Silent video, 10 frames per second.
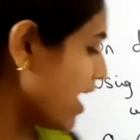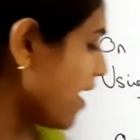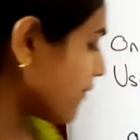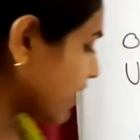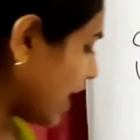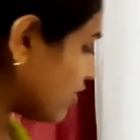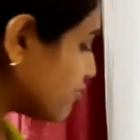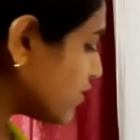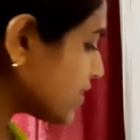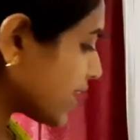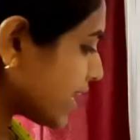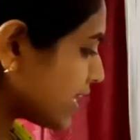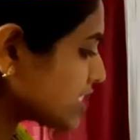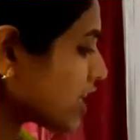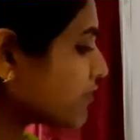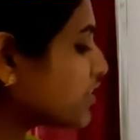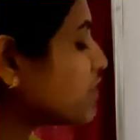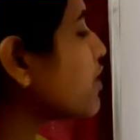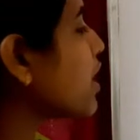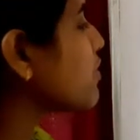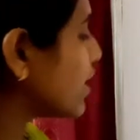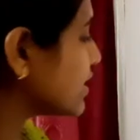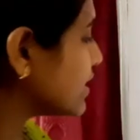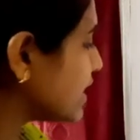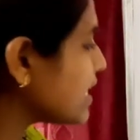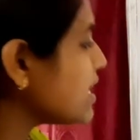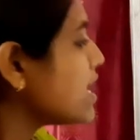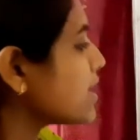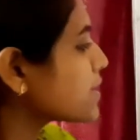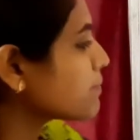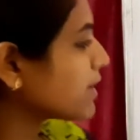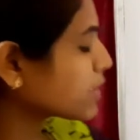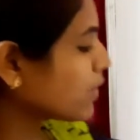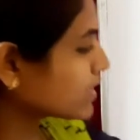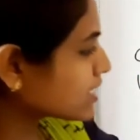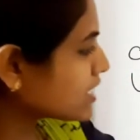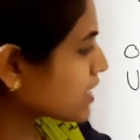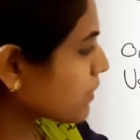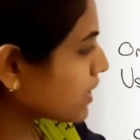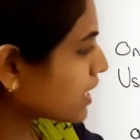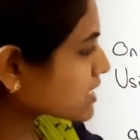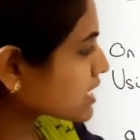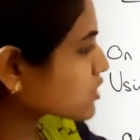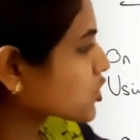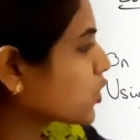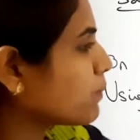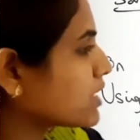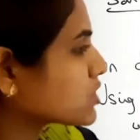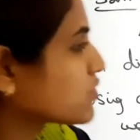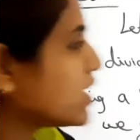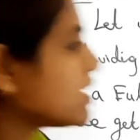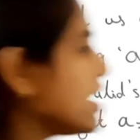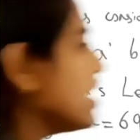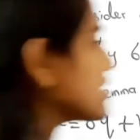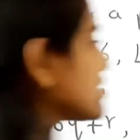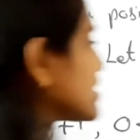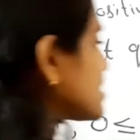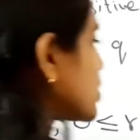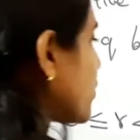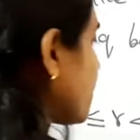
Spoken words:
Therefore, A is of the form only remaining. What are the remaining? 6Q plus 1, 6Q